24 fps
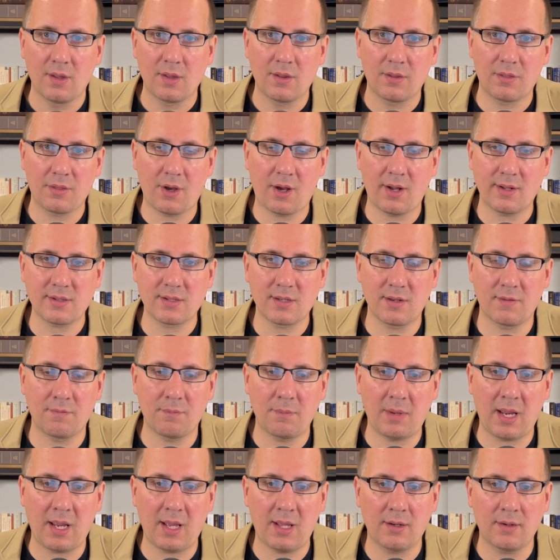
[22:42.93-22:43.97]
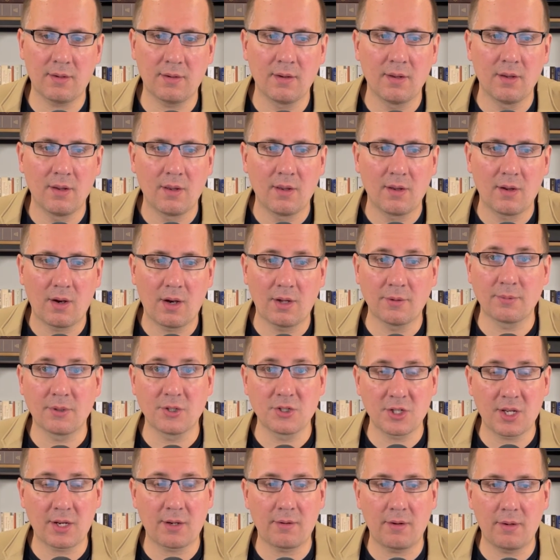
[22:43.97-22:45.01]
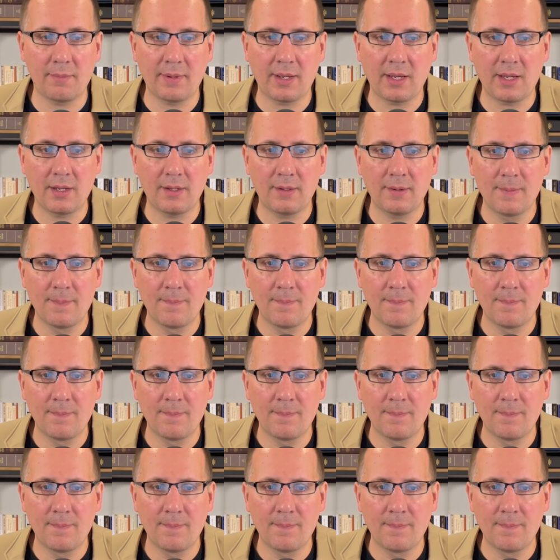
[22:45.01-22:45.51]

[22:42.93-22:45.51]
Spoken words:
thoughts of man, unregenerate man.